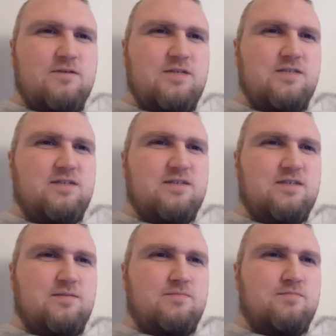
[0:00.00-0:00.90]
she's
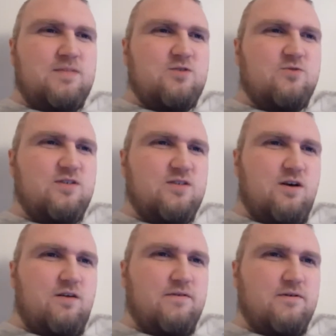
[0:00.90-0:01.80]
just a mystery
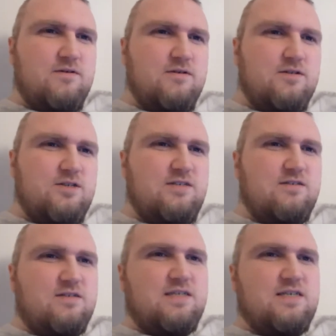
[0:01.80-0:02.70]
solver
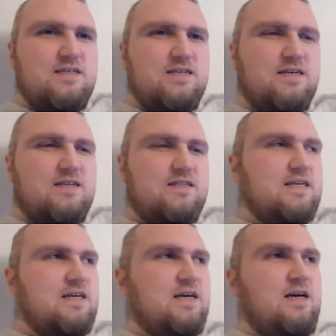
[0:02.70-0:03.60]
she's a uh,
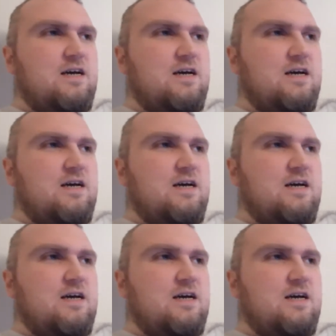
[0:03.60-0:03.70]
like